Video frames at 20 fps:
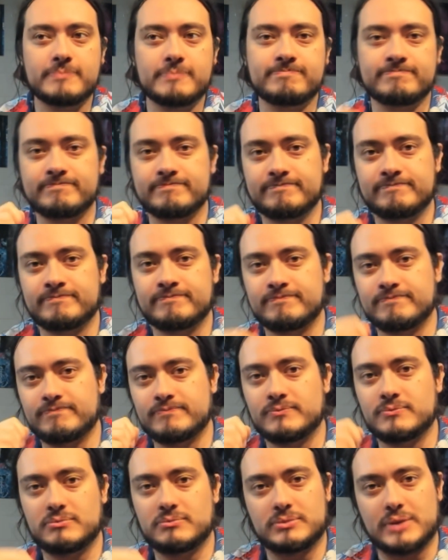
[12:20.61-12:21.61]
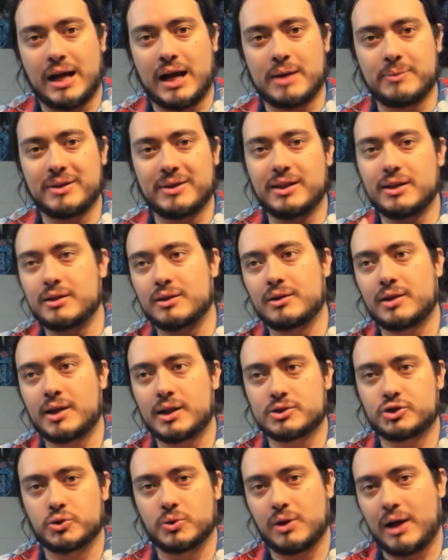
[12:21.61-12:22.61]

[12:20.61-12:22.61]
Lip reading: I'm an intellectual.